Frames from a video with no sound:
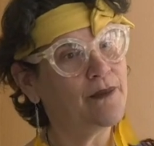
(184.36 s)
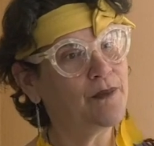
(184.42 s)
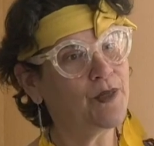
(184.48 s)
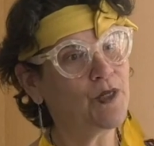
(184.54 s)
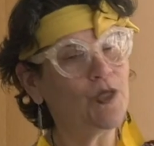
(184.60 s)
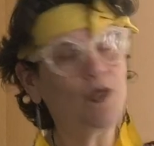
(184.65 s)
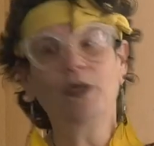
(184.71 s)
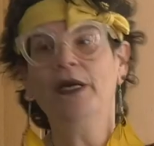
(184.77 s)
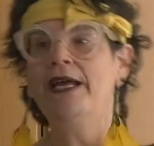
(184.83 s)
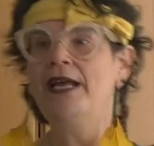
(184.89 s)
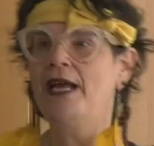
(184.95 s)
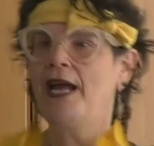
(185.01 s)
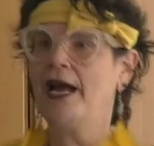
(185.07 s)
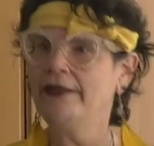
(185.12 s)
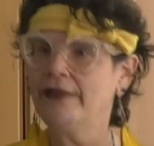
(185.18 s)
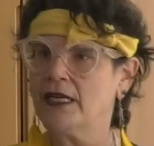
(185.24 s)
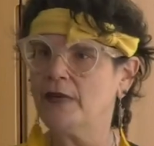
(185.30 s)
the plural.
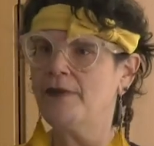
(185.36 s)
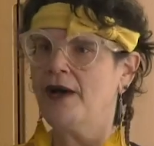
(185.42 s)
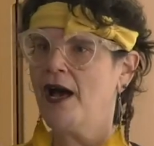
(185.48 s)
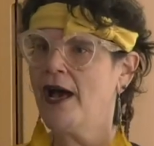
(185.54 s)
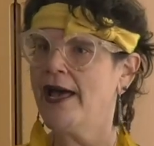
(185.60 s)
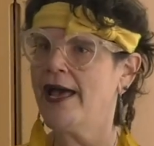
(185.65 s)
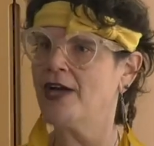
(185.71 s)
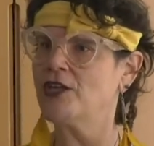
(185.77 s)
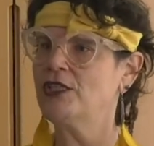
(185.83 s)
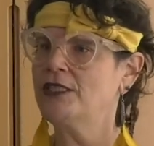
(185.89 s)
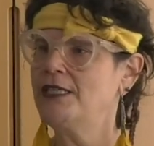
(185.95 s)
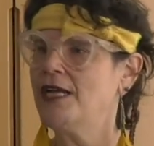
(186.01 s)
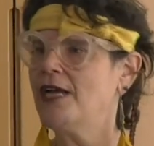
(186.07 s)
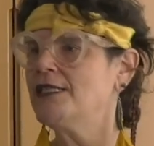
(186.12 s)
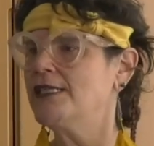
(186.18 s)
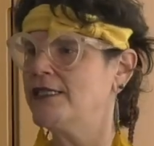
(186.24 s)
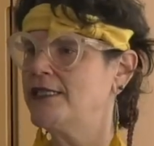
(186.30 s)
And the Gemara actually
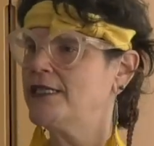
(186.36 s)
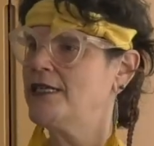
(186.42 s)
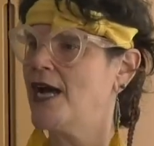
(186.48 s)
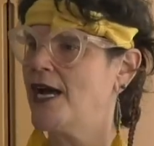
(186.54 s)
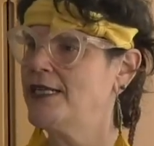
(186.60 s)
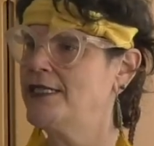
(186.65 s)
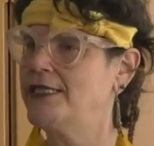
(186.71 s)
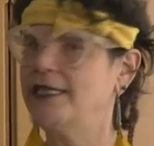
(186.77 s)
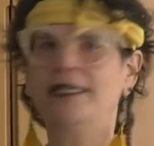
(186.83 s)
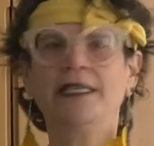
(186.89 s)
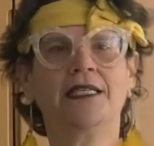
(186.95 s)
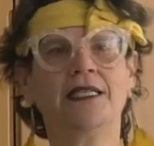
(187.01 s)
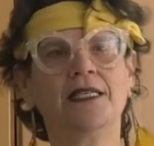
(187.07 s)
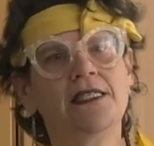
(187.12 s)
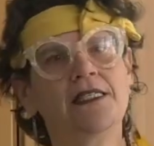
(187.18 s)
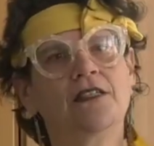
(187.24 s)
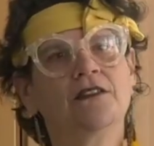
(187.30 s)
tells us that God did, he
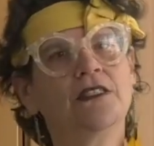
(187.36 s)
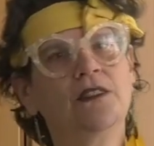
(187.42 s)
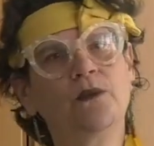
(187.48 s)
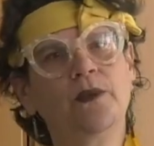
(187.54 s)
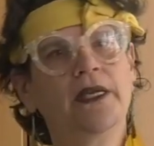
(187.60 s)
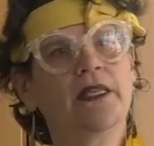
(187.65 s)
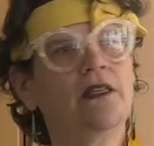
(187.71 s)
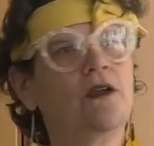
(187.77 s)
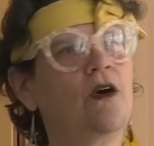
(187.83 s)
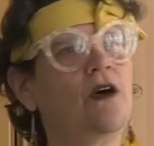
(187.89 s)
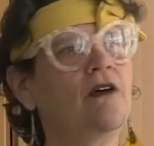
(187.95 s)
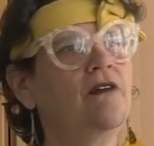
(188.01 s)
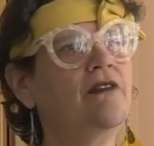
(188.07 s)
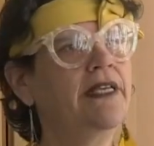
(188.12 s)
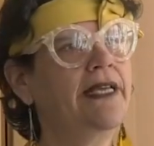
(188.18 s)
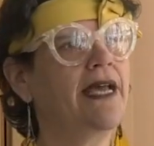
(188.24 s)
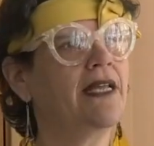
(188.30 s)
consulted with
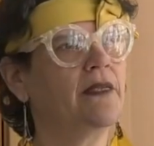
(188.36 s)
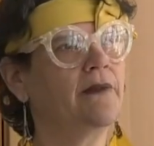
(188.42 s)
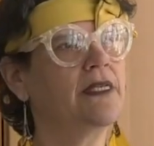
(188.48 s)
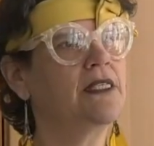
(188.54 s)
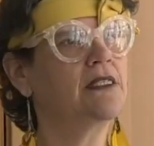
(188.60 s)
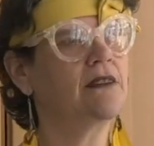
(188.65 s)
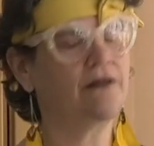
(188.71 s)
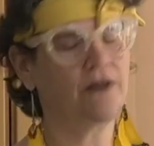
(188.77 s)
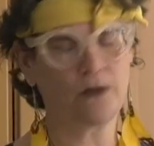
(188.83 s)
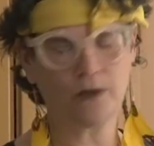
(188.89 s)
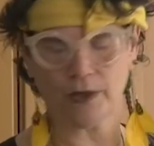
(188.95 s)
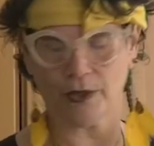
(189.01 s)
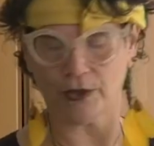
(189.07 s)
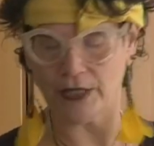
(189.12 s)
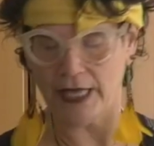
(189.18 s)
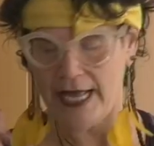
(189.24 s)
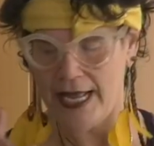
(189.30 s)
all the elements of the
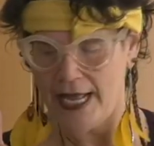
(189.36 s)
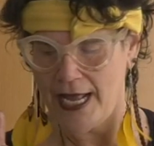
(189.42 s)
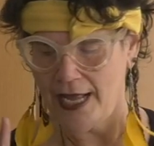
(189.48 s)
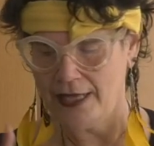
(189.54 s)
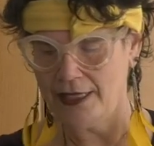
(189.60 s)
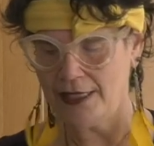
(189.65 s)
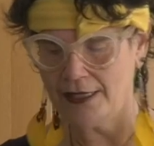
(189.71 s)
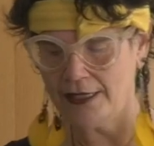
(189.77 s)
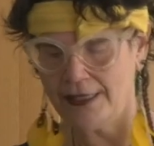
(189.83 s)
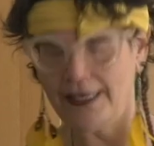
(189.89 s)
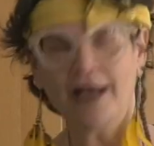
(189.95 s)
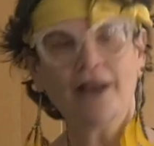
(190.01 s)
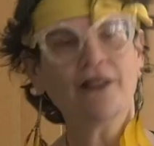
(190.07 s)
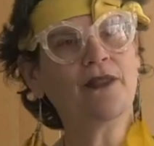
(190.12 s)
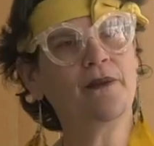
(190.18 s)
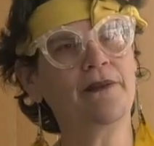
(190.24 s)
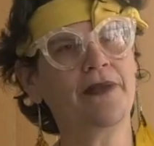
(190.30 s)
world. And this is
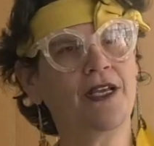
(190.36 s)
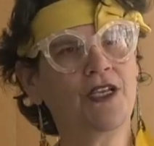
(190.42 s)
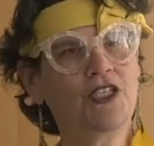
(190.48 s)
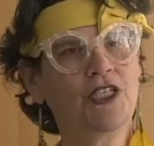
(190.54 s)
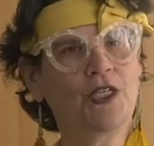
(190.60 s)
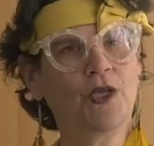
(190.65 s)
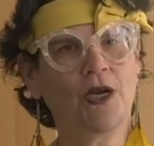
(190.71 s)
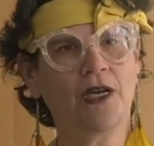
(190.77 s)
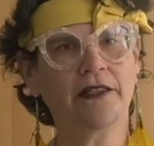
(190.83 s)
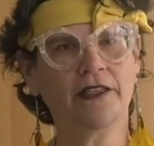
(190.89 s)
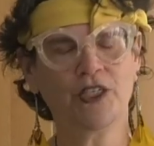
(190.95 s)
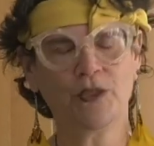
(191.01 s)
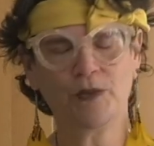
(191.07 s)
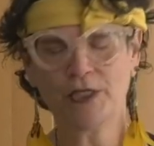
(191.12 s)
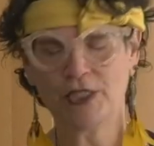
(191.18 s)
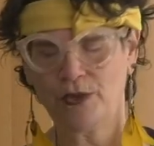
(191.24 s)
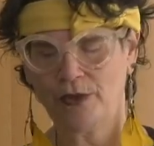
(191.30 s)
how the Mei Ha'Shiloach, the
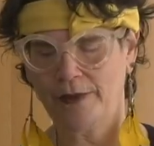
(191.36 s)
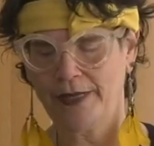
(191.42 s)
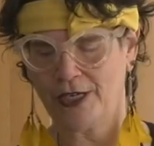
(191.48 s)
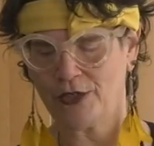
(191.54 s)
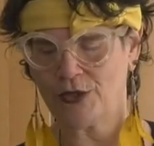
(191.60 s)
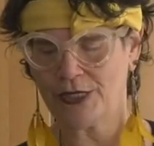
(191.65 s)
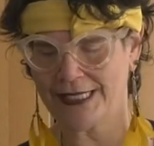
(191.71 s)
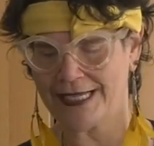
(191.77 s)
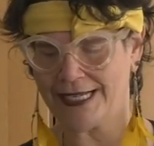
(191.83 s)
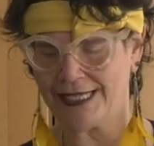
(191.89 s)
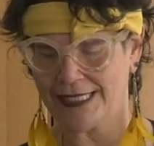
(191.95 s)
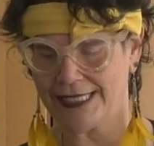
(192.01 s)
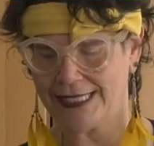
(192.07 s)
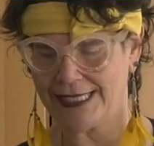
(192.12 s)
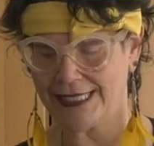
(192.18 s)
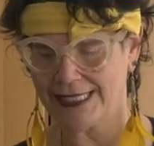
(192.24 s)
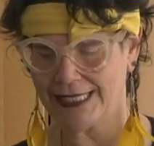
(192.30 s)
Ishbitzer Rebbe,
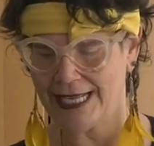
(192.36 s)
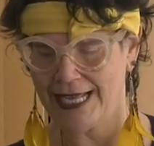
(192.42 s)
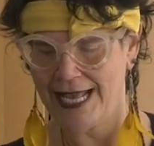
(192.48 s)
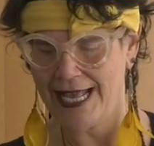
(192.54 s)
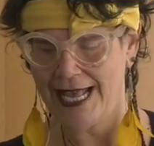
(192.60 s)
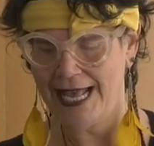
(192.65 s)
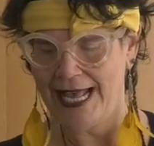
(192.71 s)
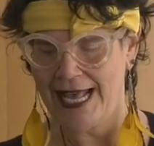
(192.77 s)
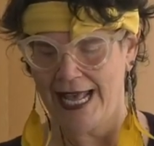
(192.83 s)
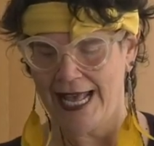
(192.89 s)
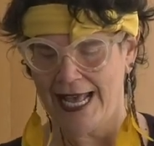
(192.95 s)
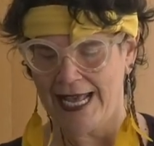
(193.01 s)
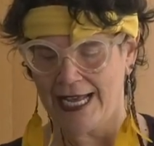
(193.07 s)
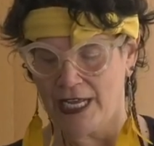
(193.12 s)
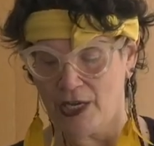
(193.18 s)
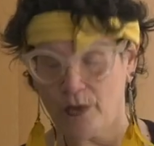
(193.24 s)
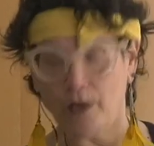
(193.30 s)
understands this.
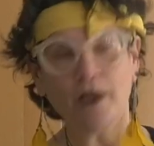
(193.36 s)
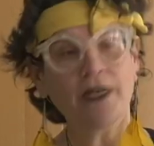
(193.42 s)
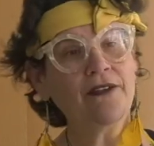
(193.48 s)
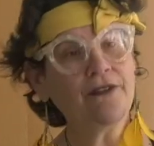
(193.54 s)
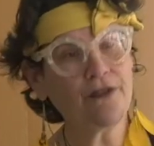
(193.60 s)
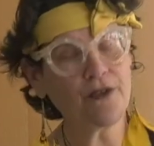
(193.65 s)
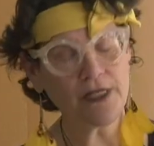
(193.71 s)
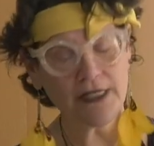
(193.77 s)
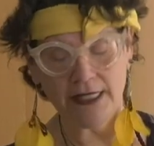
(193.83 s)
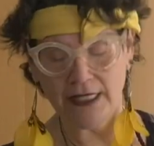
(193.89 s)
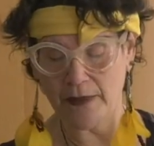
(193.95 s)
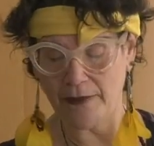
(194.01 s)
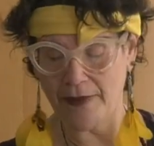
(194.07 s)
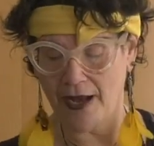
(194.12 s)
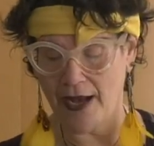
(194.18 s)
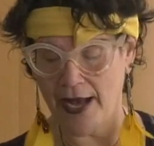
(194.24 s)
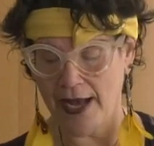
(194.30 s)
Quoting first the
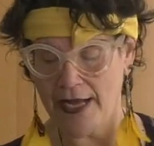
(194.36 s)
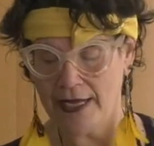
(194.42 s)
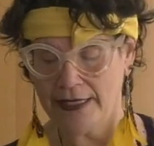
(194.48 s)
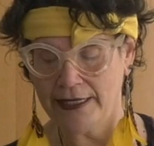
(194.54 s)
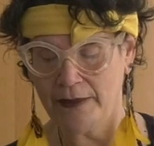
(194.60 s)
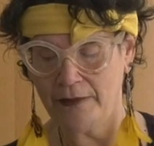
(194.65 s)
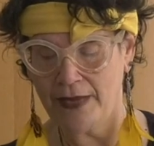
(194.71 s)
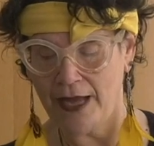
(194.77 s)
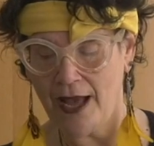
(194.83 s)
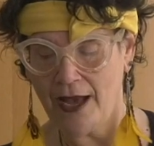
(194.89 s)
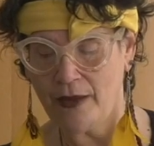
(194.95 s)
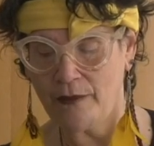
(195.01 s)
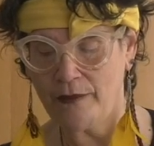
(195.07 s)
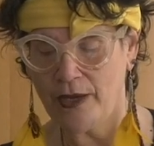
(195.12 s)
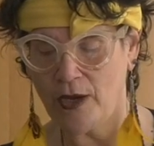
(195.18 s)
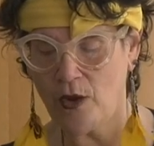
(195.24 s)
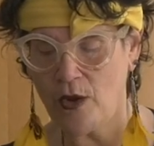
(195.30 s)
Gemara,
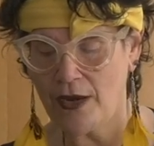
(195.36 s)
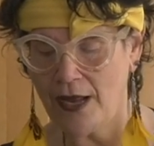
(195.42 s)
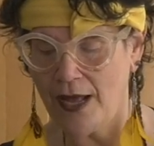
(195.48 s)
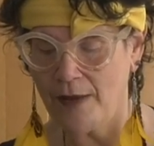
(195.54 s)
Nimlach bechol